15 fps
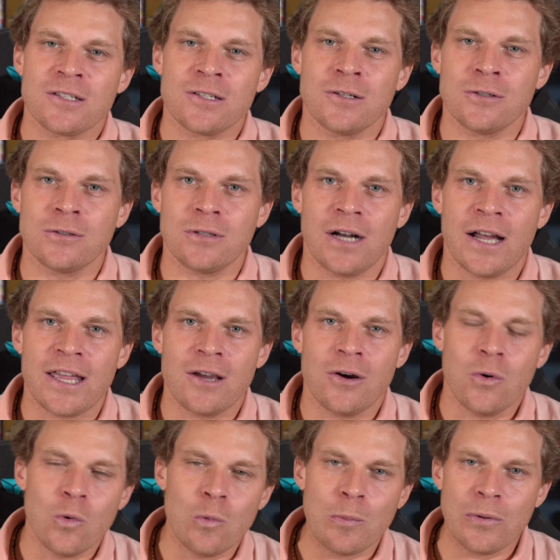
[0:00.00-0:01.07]
So I
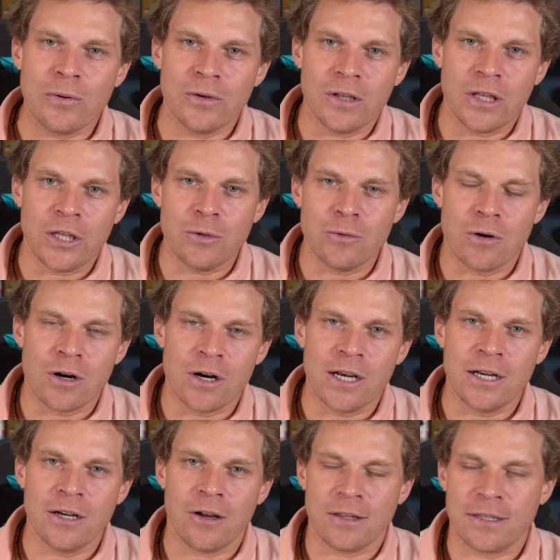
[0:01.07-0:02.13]
hope you
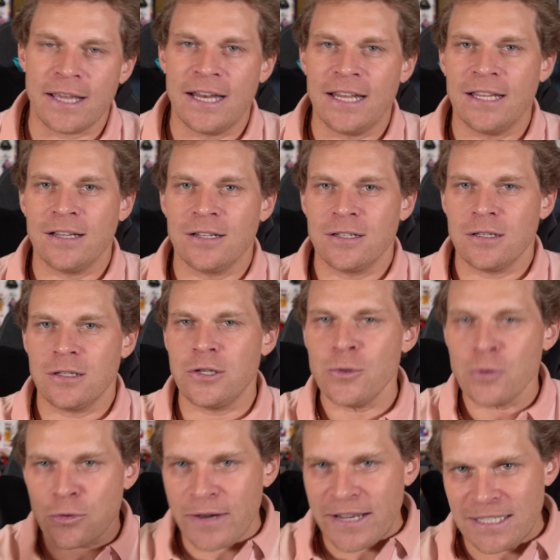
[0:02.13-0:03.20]
are not getting
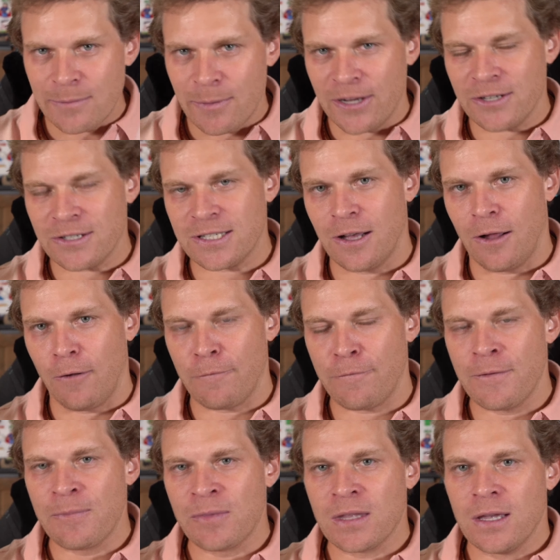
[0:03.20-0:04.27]
too crazy by
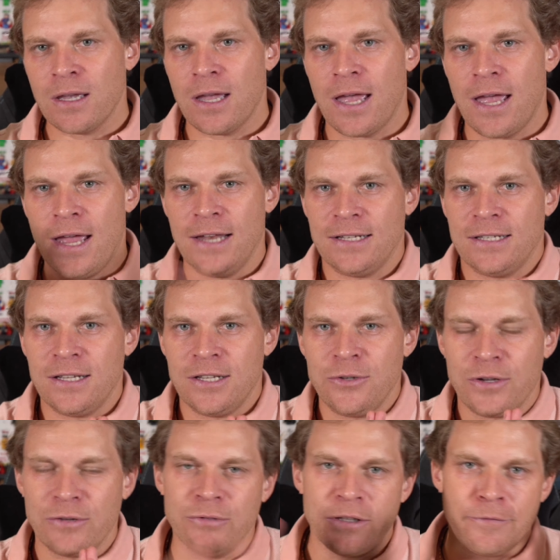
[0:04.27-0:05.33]
yourself and uh,
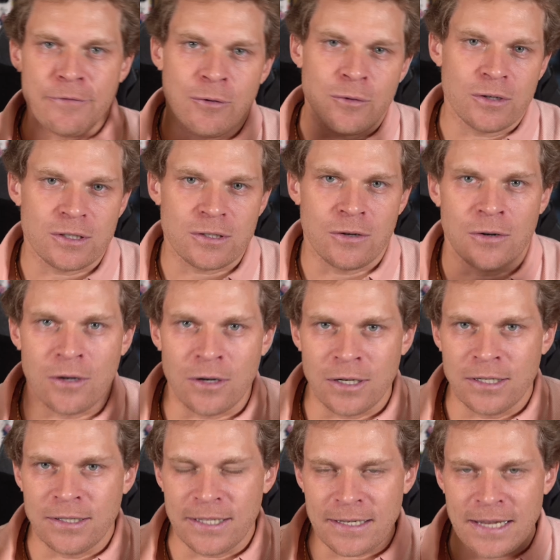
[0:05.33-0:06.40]
you can really focus
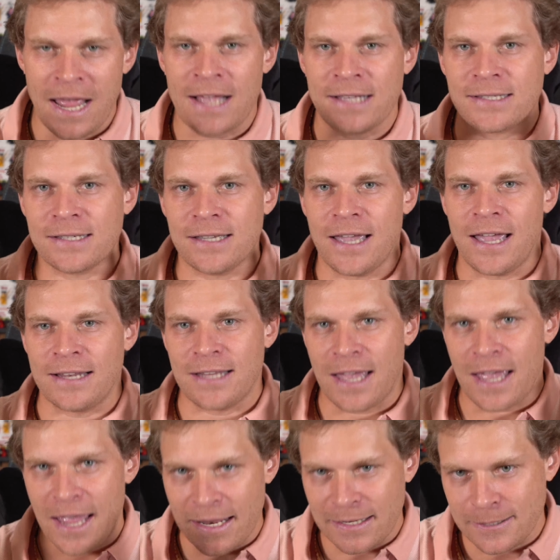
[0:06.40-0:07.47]
on the task at
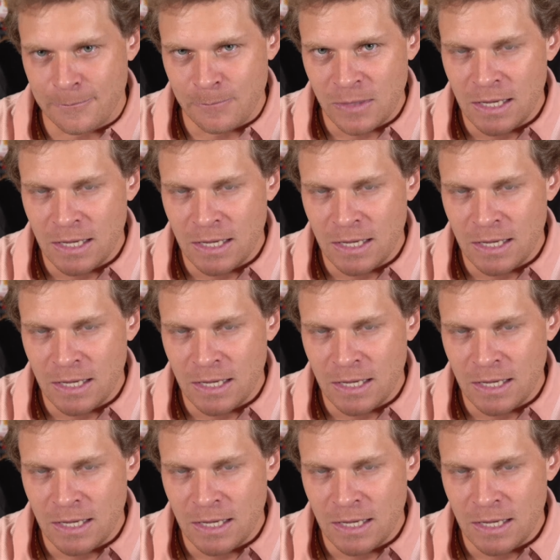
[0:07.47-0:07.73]
hand.